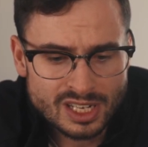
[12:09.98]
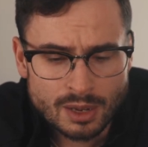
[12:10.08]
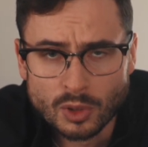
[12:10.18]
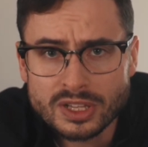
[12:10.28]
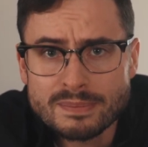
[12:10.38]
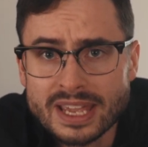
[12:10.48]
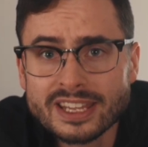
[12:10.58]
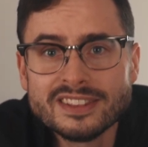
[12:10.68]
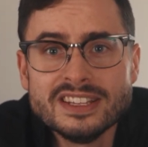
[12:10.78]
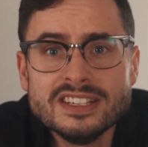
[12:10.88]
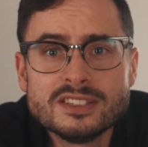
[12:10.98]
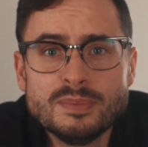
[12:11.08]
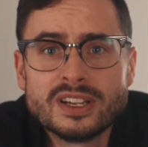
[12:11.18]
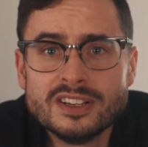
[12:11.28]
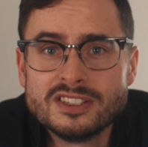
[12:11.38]
I'm only making these
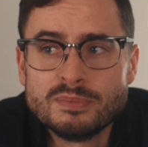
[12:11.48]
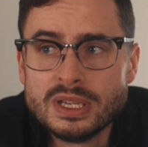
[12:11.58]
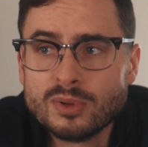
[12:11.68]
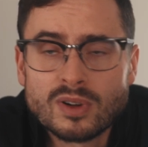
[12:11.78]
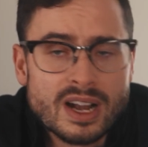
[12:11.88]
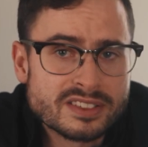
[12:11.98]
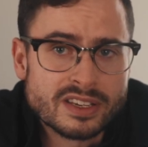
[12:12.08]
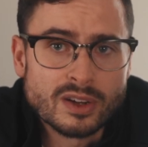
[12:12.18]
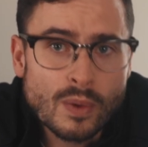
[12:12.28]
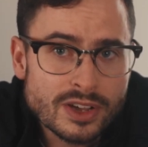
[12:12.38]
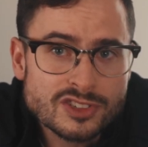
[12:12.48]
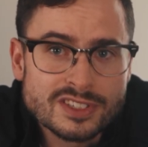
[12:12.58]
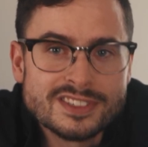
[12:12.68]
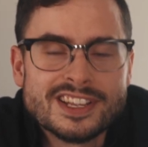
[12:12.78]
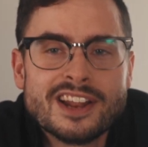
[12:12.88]
because people are asking
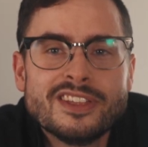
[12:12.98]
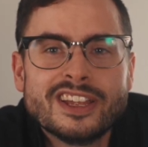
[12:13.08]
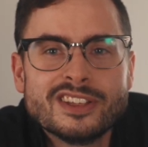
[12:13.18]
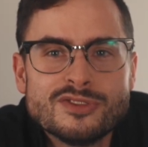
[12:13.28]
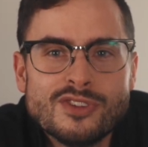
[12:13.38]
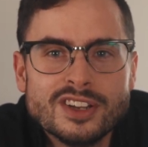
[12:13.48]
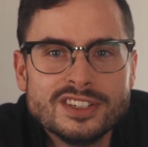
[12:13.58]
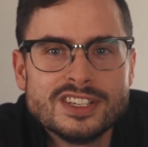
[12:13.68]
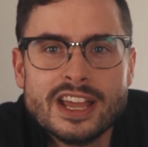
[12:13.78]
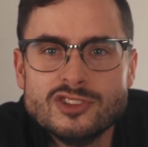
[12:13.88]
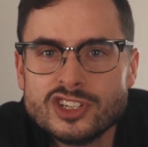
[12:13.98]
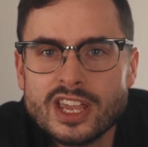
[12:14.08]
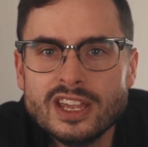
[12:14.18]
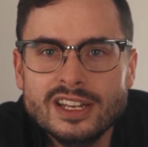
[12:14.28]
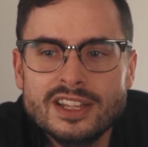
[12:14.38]
questions and I think it's fun to
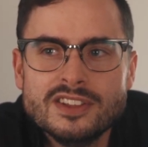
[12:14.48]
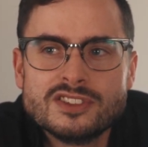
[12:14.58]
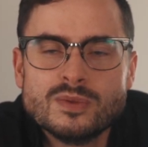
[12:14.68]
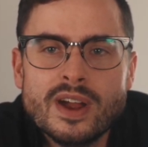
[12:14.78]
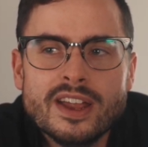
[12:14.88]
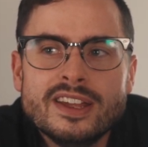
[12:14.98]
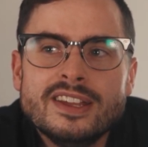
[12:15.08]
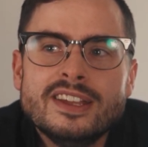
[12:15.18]
educate in this way.